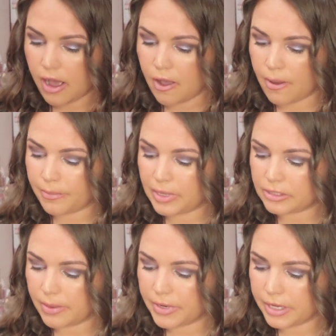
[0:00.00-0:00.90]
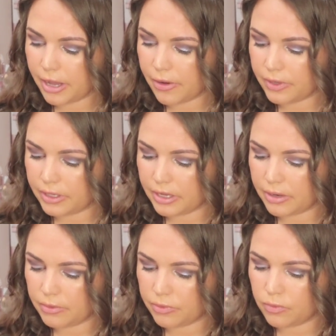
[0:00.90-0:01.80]
I'm going to go
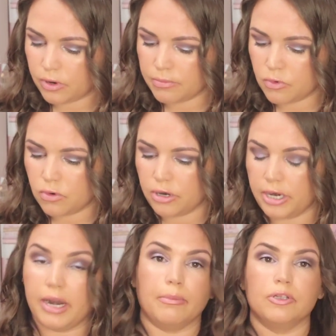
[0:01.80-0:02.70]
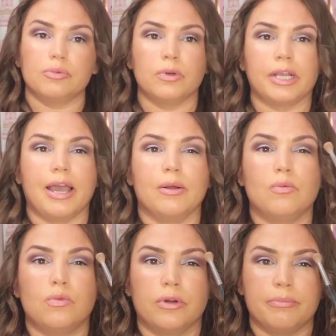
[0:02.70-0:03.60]
in with one more, and I just want to kind
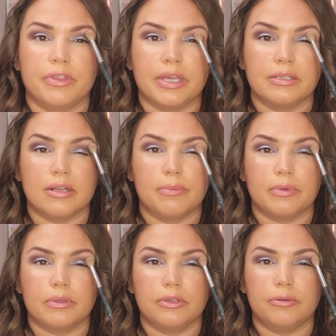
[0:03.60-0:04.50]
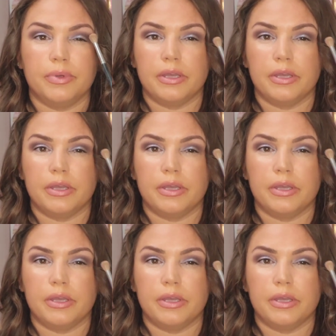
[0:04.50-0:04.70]
of warm things up a little